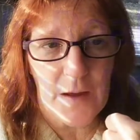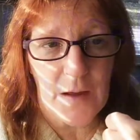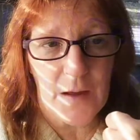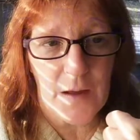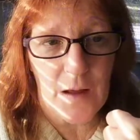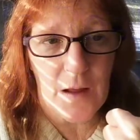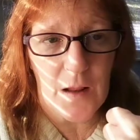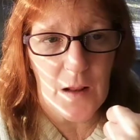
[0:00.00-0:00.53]

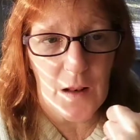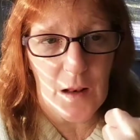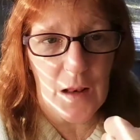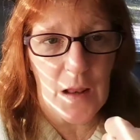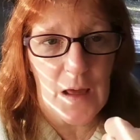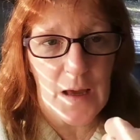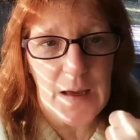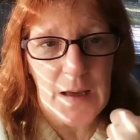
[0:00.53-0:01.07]
a
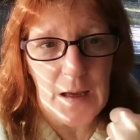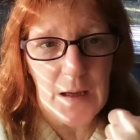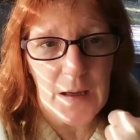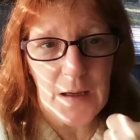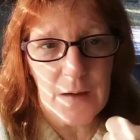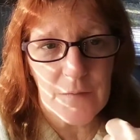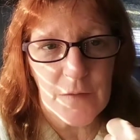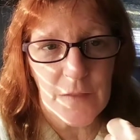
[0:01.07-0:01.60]
like,
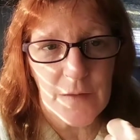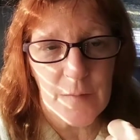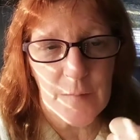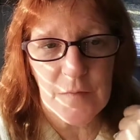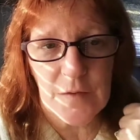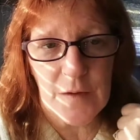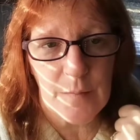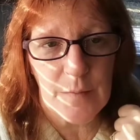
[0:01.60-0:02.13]
give it a
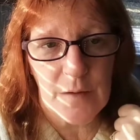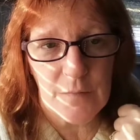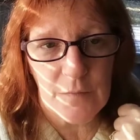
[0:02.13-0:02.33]
thumbs up,